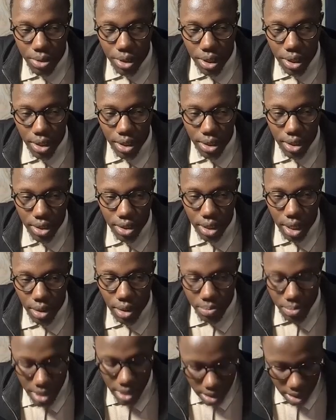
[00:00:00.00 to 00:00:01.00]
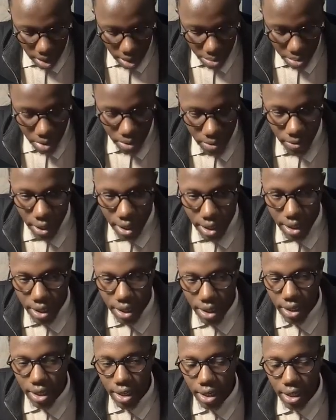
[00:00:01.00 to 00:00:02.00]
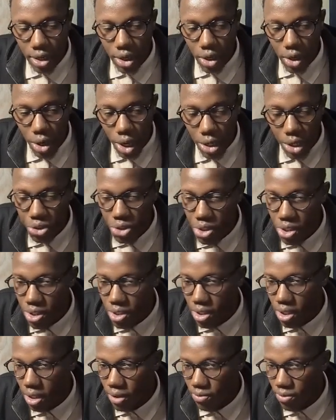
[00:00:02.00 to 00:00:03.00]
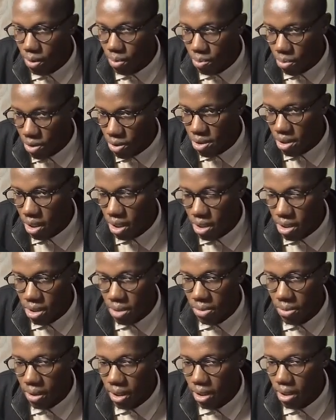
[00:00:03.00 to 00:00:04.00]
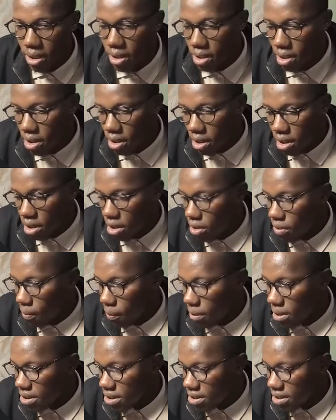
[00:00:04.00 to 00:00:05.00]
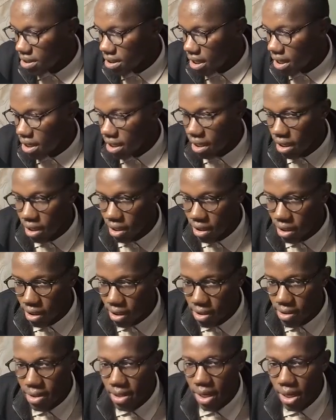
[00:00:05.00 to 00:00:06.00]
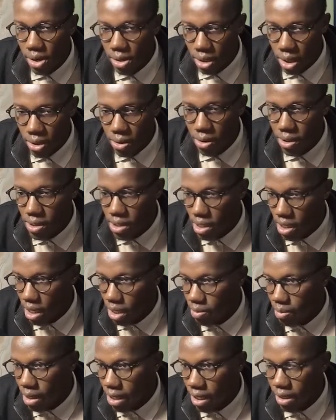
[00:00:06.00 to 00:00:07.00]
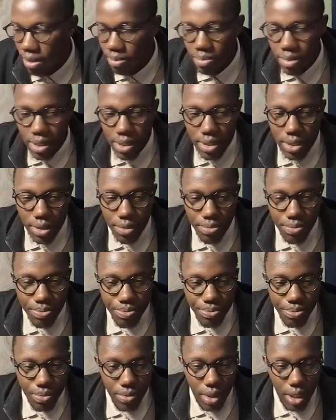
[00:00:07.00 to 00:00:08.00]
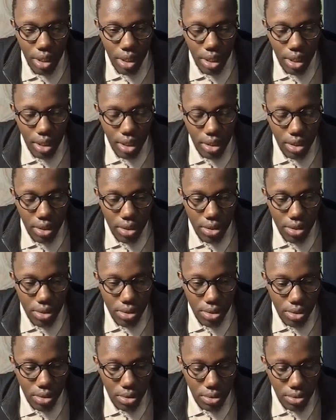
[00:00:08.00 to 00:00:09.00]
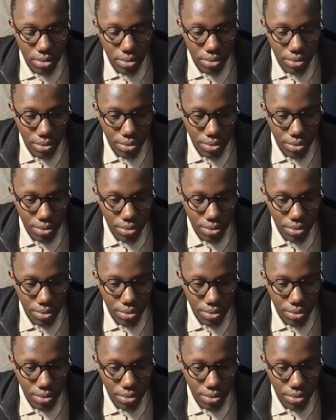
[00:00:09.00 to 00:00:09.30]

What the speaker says: doing here, I'm basically providing a connection string for PostgreSQL, which is running inside a Docker container in my PC. So